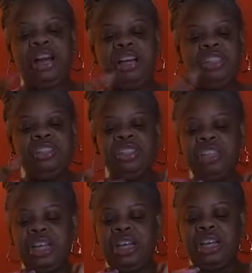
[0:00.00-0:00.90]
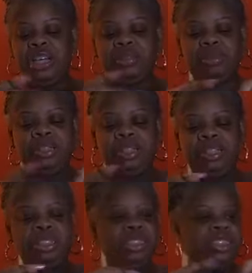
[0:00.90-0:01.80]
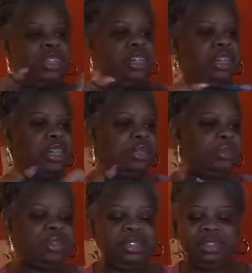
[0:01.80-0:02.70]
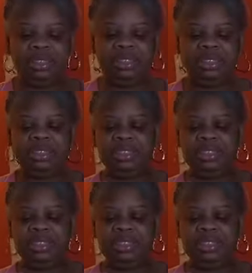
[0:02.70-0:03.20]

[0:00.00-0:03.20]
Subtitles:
She got 100 jobs. 100 jobs.